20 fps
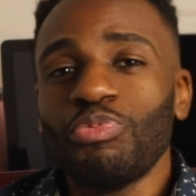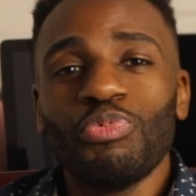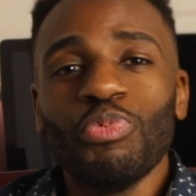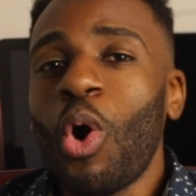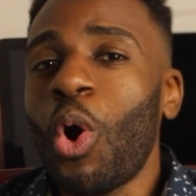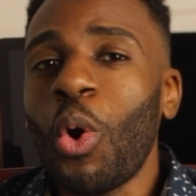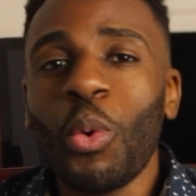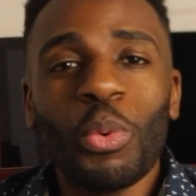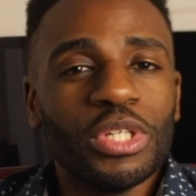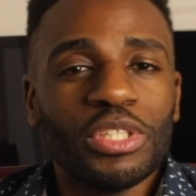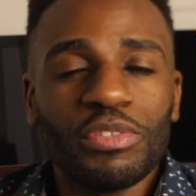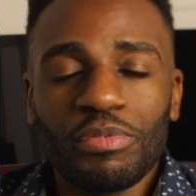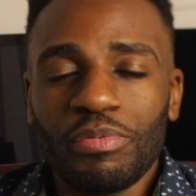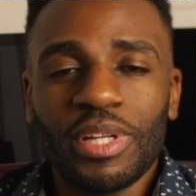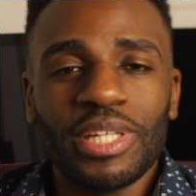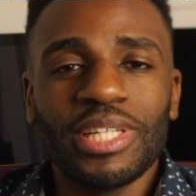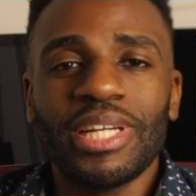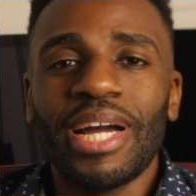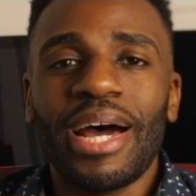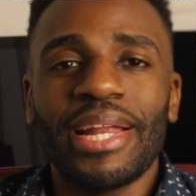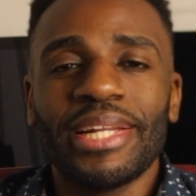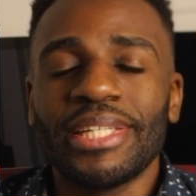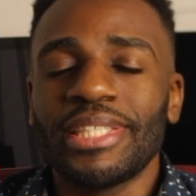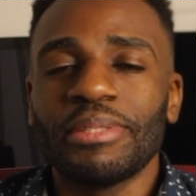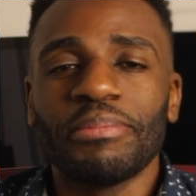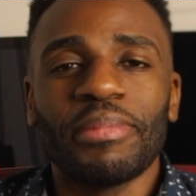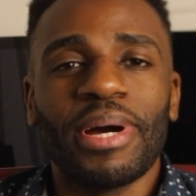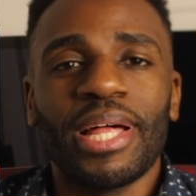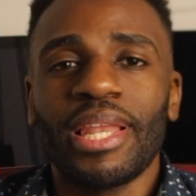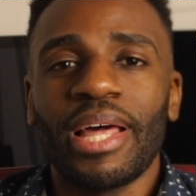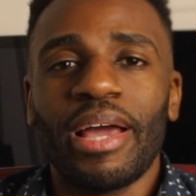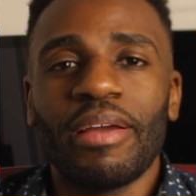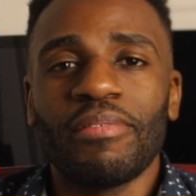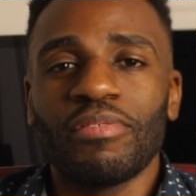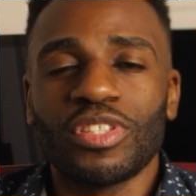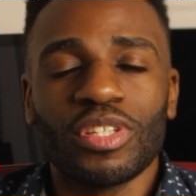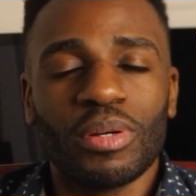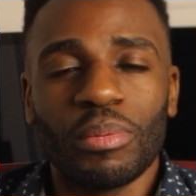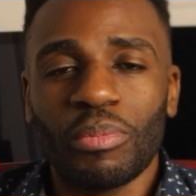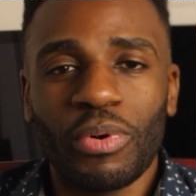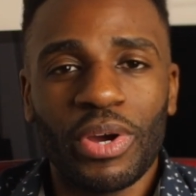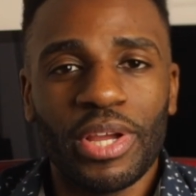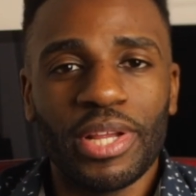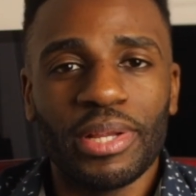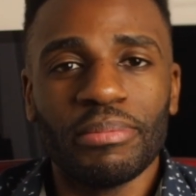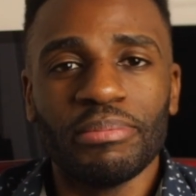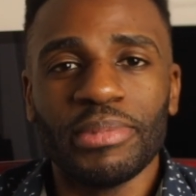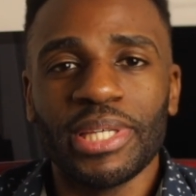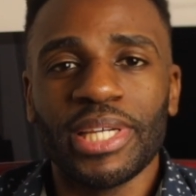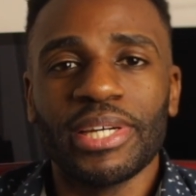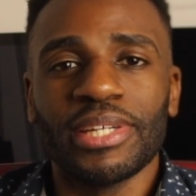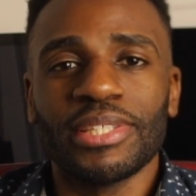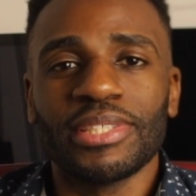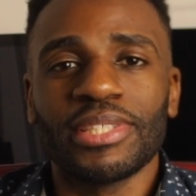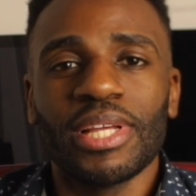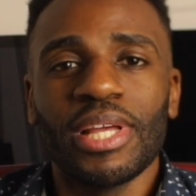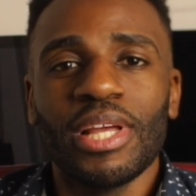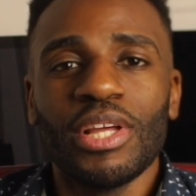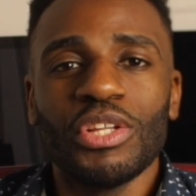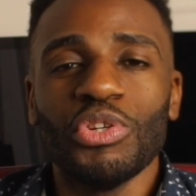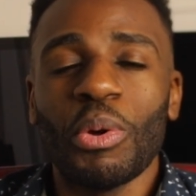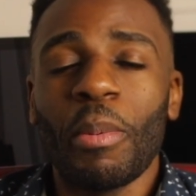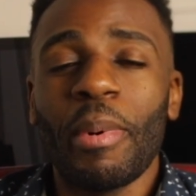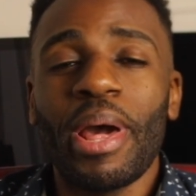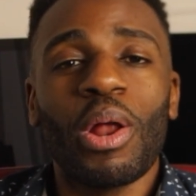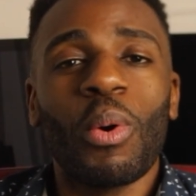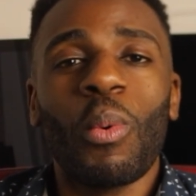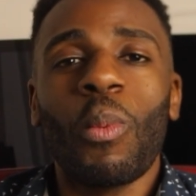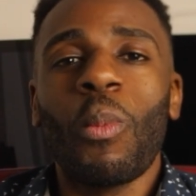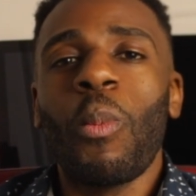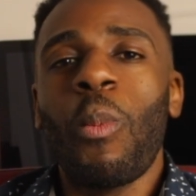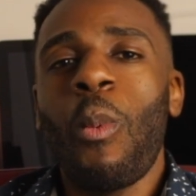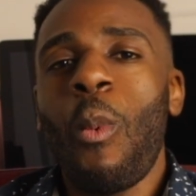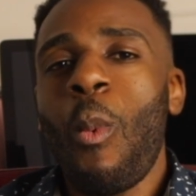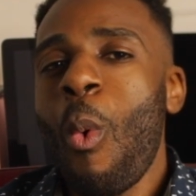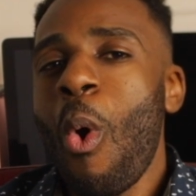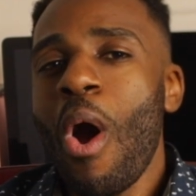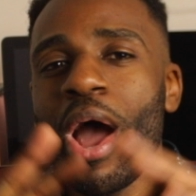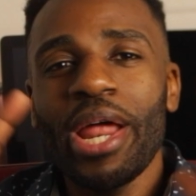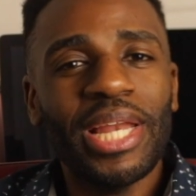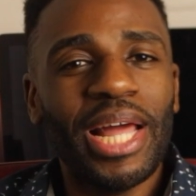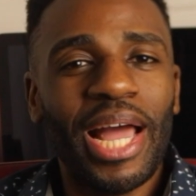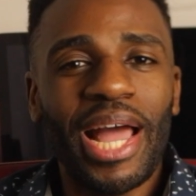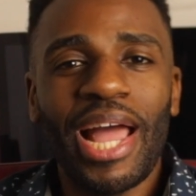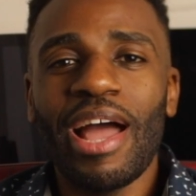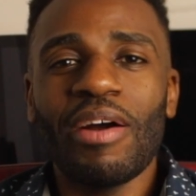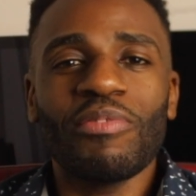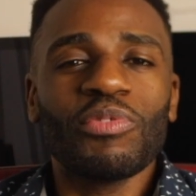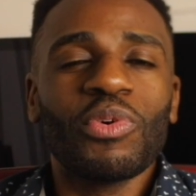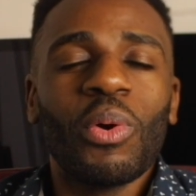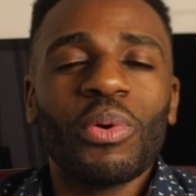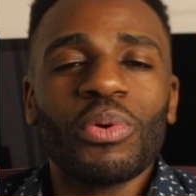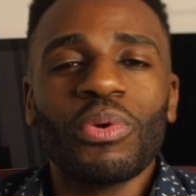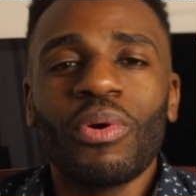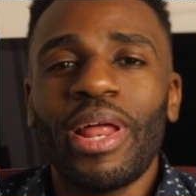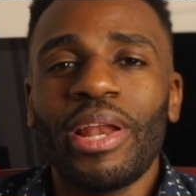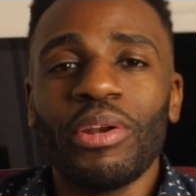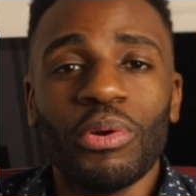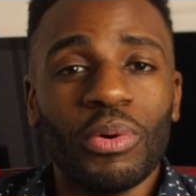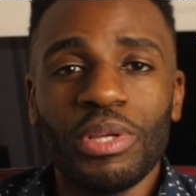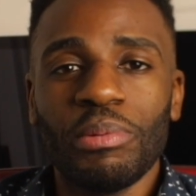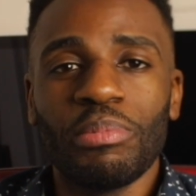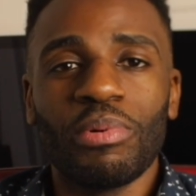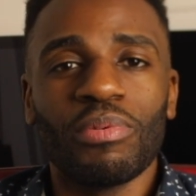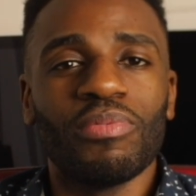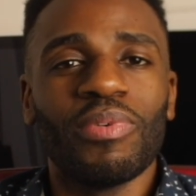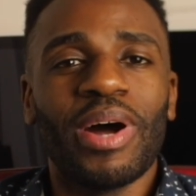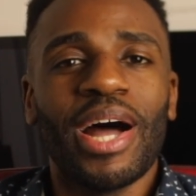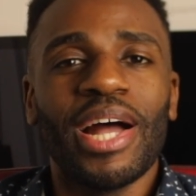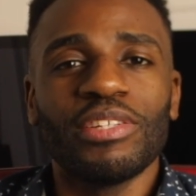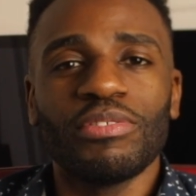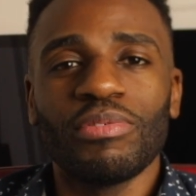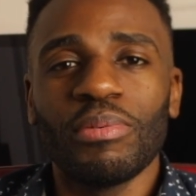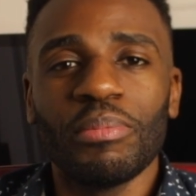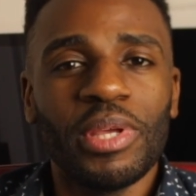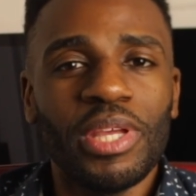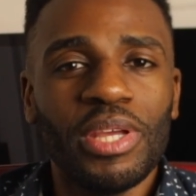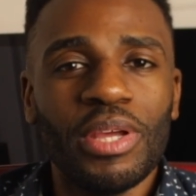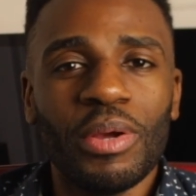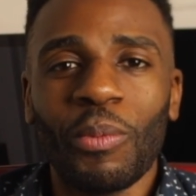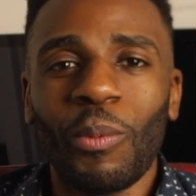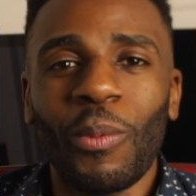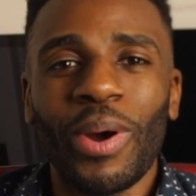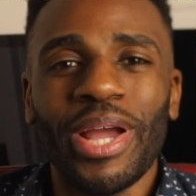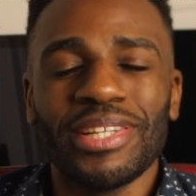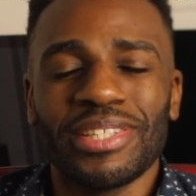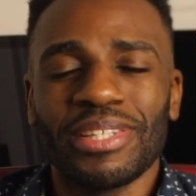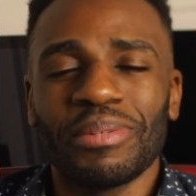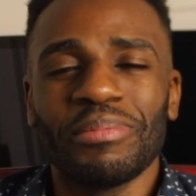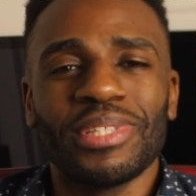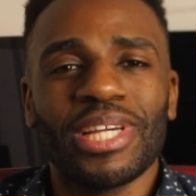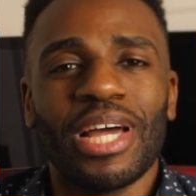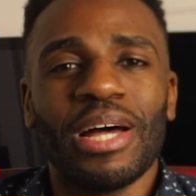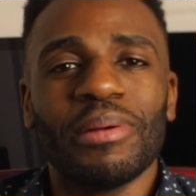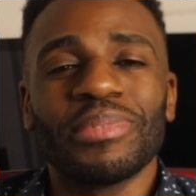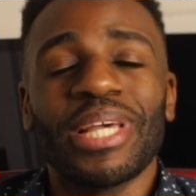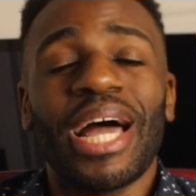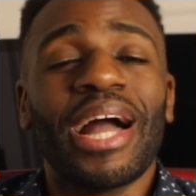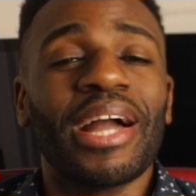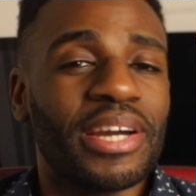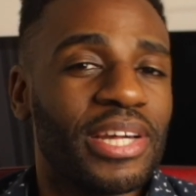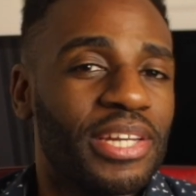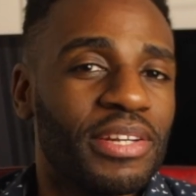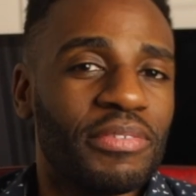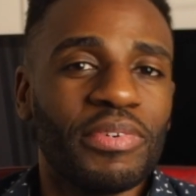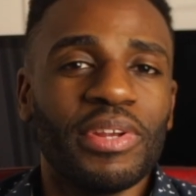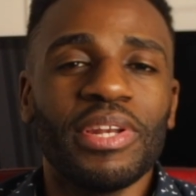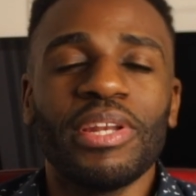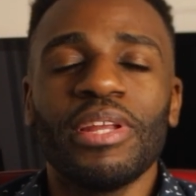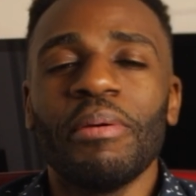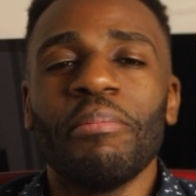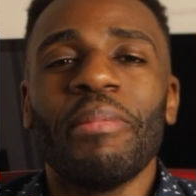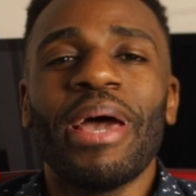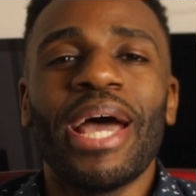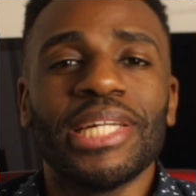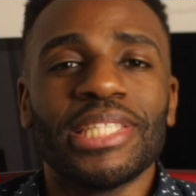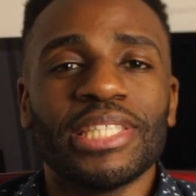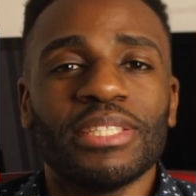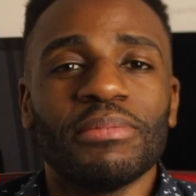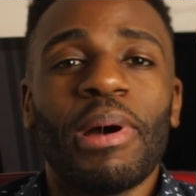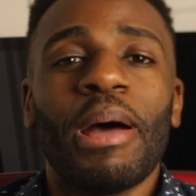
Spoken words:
always fit God into my life some way, because no matter what I have going on, I know He provides for me in ways sometimes I couldn't even imagine.